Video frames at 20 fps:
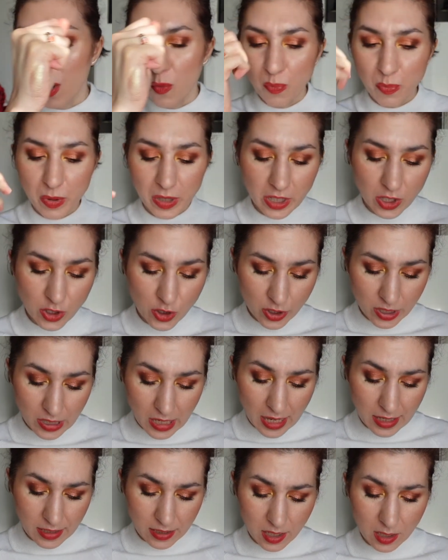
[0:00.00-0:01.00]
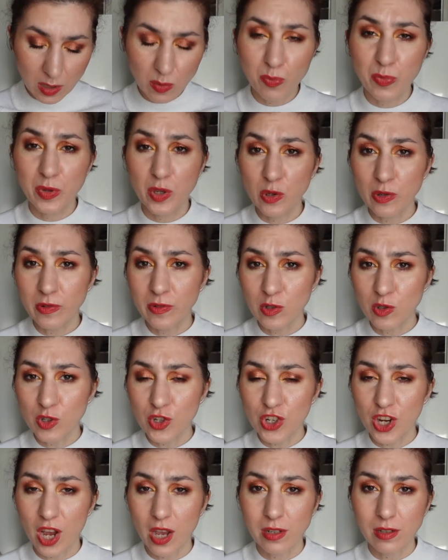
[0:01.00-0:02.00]
but it just has that beautiful
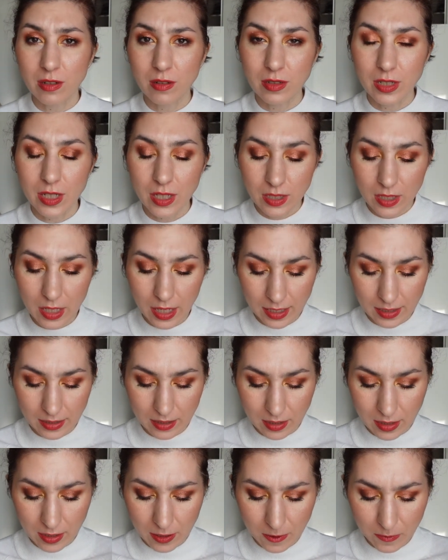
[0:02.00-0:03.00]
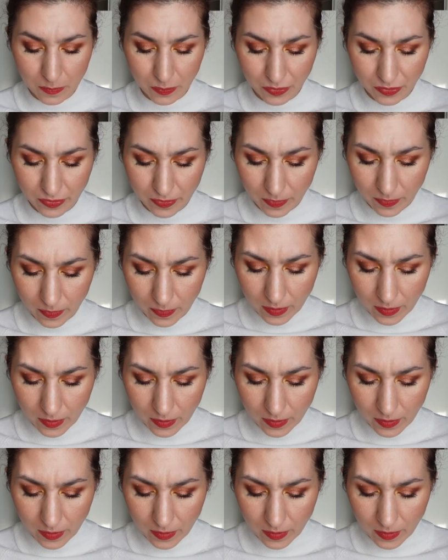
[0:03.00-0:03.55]
shine on it and um,